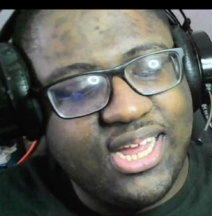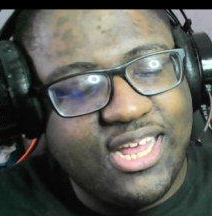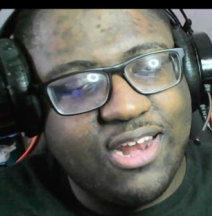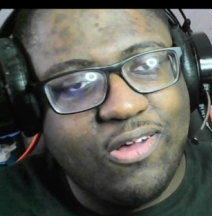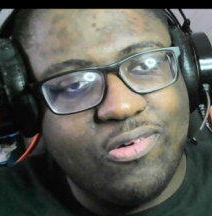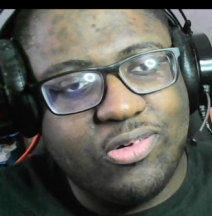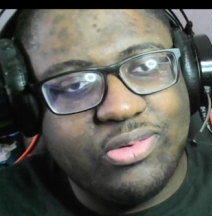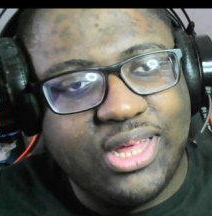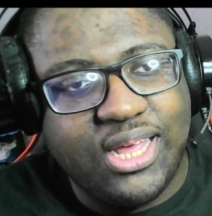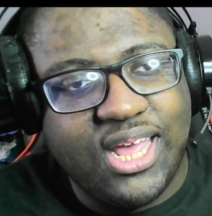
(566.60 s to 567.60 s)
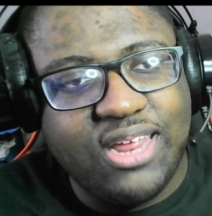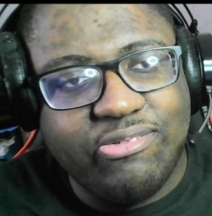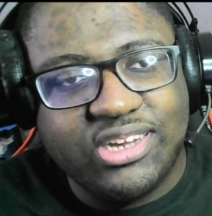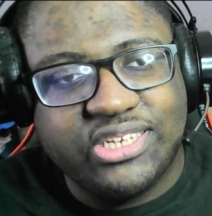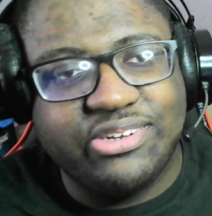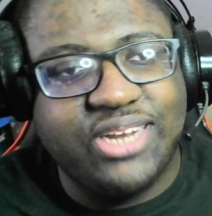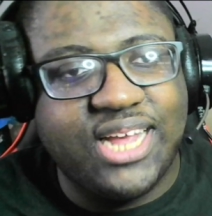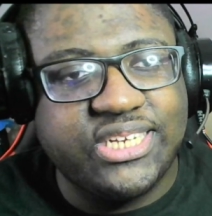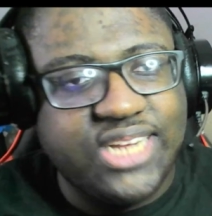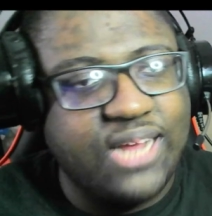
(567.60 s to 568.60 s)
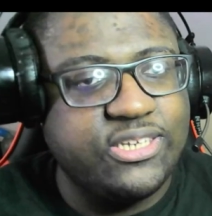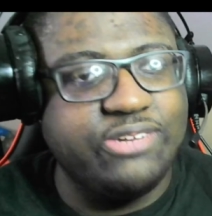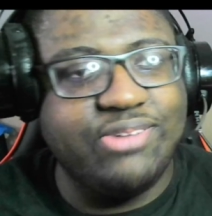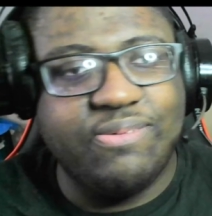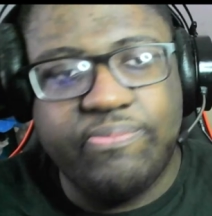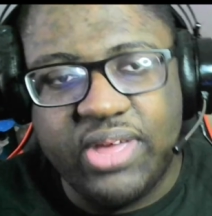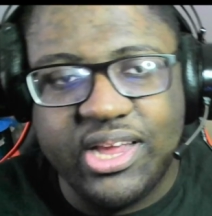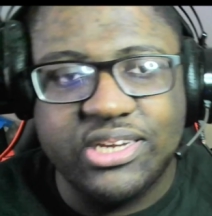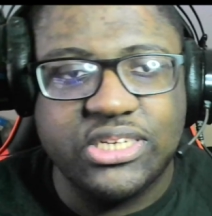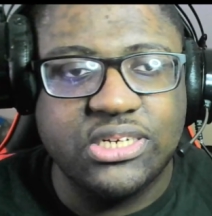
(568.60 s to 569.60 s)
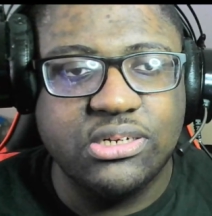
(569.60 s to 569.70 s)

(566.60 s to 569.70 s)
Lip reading: know, any wrestler that slaps you in the face